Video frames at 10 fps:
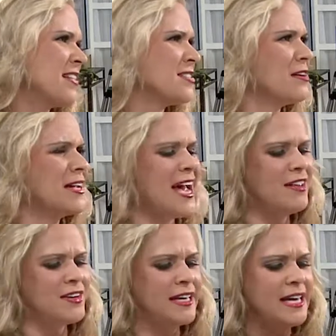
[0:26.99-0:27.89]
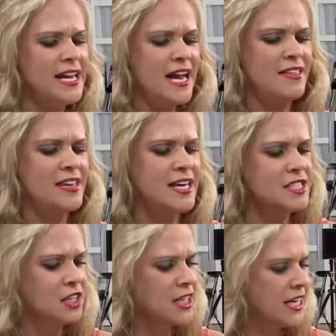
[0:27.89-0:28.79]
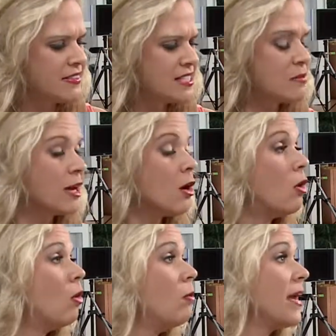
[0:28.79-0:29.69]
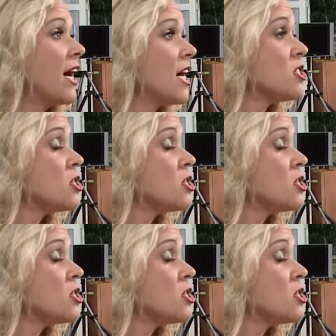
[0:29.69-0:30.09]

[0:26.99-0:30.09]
it's low calorie." And then I started looking at this, I'm like, "Oh my gosh,